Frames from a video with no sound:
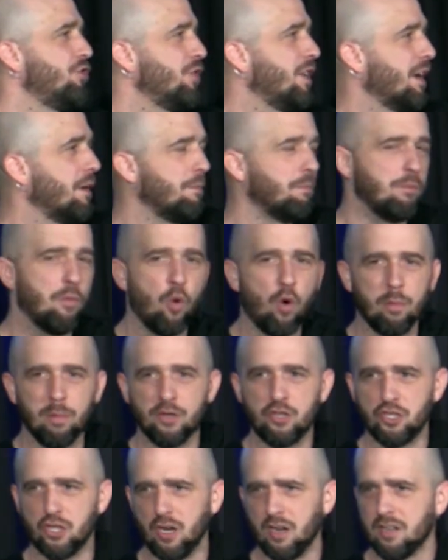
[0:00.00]
You get more
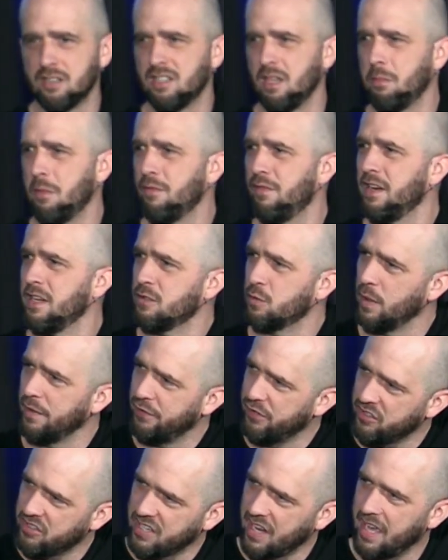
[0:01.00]
mature. Some of us,
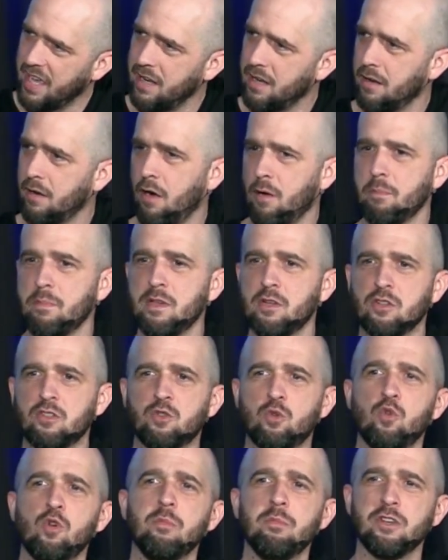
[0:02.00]
we've stayed in our middle
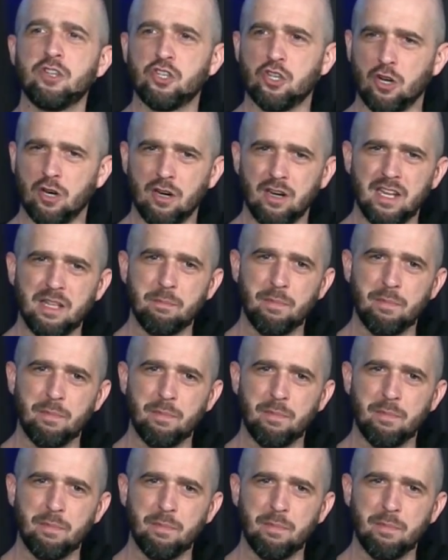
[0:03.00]
school maturity,